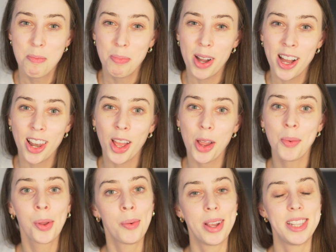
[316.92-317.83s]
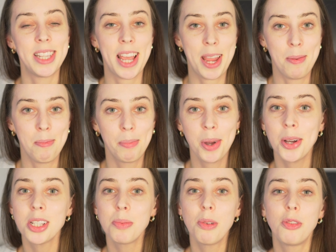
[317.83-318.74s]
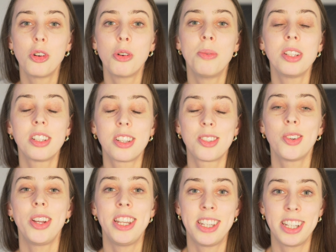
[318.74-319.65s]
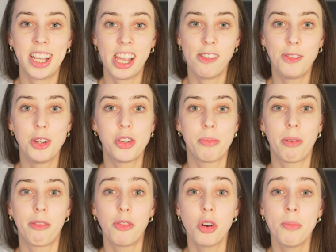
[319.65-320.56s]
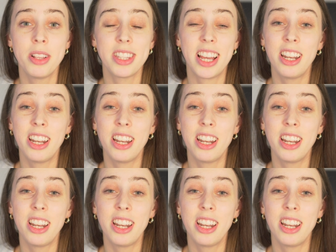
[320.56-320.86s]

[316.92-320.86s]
But like we always say, past performance does not indicate future performance.